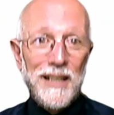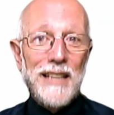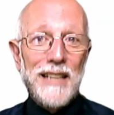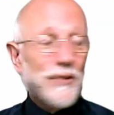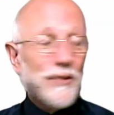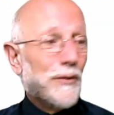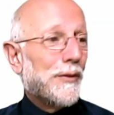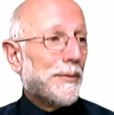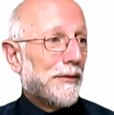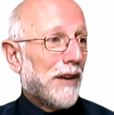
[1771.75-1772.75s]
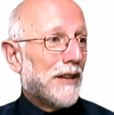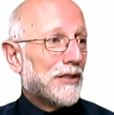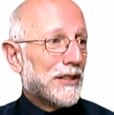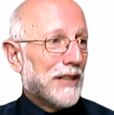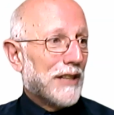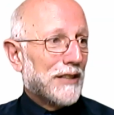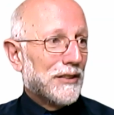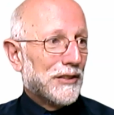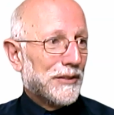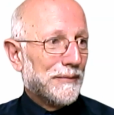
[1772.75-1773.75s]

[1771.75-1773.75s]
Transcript: That's where we provide our successes.